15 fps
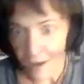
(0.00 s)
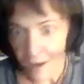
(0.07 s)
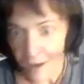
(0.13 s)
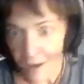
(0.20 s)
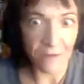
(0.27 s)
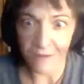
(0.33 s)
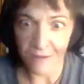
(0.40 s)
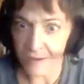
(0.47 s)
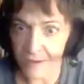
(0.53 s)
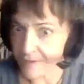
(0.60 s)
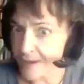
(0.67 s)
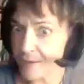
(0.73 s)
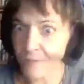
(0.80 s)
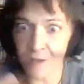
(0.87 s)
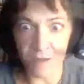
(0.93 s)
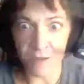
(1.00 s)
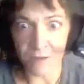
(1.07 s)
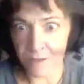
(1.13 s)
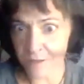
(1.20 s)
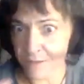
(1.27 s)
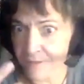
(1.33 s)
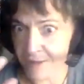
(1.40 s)
that way
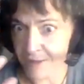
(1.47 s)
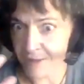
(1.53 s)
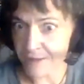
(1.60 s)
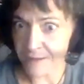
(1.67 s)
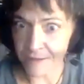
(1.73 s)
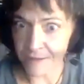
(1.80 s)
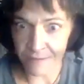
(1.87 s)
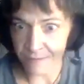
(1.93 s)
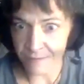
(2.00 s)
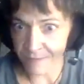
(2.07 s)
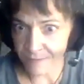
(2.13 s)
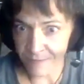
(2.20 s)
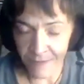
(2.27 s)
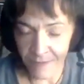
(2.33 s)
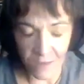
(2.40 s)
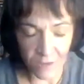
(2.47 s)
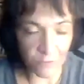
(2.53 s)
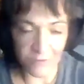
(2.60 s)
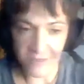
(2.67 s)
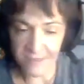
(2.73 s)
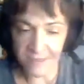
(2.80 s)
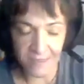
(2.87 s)
they can, or
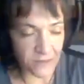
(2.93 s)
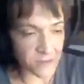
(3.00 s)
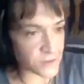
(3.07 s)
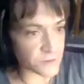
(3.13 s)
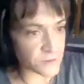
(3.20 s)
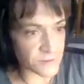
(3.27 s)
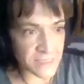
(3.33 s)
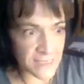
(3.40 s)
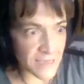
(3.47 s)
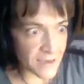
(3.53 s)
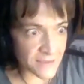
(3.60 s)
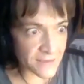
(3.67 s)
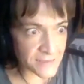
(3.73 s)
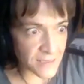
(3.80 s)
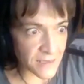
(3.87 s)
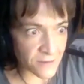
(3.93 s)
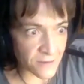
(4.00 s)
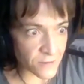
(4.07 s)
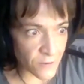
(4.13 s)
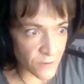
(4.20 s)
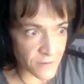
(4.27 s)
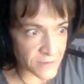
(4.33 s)
this is 2CX. I
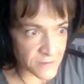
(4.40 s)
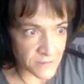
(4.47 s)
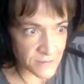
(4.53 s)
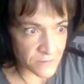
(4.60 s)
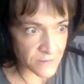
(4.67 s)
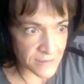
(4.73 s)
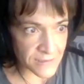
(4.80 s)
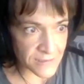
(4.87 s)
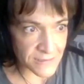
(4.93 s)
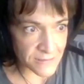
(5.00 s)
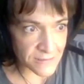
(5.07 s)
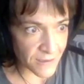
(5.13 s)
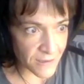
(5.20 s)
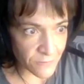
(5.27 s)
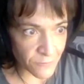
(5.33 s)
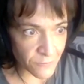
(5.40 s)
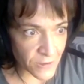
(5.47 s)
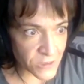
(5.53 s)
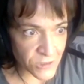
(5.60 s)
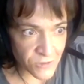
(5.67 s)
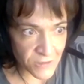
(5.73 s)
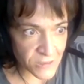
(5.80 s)
don't know. It's not
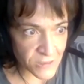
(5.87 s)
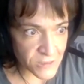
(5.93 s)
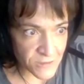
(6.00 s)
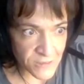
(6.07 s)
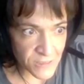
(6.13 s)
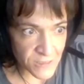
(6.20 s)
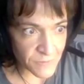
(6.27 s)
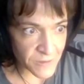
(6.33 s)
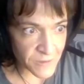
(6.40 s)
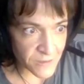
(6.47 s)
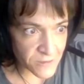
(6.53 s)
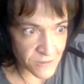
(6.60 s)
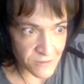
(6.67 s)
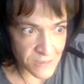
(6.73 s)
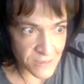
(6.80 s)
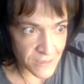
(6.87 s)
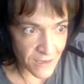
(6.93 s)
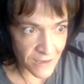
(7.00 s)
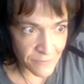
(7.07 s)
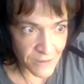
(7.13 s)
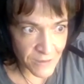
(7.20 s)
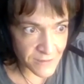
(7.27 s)
registering as 2CB or
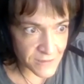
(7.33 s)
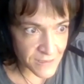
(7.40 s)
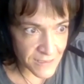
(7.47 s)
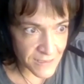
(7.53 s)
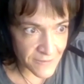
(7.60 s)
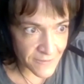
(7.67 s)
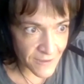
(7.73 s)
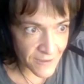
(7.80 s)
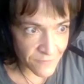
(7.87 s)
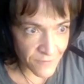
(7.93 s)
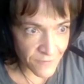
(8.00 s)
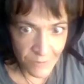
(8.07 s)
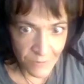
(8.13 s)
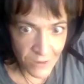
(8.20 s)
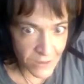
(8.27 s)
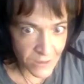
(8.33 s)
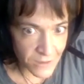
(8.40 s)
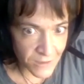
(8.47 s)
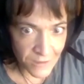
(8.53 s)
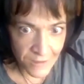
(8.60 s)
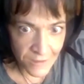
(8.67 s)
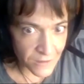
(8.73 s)
2CI, but it's in that
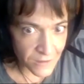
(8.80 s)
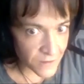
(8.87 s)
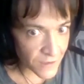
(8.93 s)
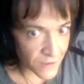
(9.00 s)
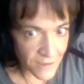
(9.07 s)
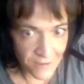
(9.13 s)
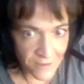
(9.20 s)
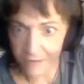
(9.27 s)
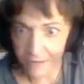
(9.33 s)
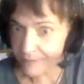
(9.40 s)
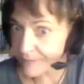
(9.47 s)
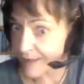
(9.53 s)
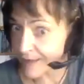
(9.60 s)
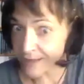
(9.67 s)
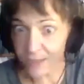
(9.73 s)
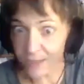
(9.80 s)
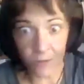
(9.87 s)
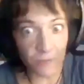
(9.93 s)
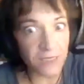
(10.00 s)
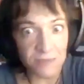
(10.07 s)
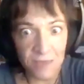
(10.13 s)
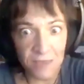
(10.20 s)
family, and that's all
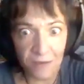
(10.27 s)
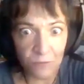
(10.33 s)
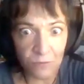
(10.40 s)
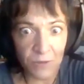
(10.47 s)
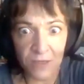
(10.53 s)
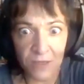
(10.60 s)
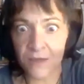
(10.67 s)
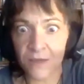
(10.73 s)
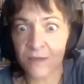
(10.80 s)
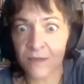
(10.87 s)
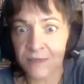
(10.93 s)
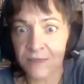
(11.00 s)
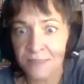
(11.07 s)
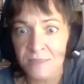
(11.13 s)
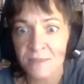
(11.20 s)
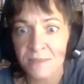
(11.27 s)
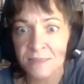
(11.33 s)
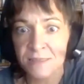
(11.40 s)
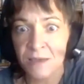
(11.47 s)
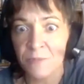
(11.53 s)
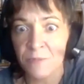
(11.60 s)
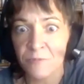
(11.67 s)
we can tell you. But at least it's
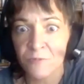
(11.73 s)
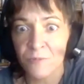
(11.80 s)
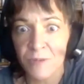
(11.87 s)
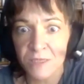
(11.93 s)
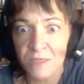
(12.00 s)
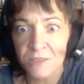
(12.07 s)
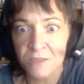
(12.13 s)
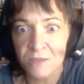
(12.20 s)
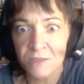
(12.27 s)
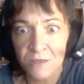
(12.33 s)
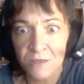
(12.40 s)
some information.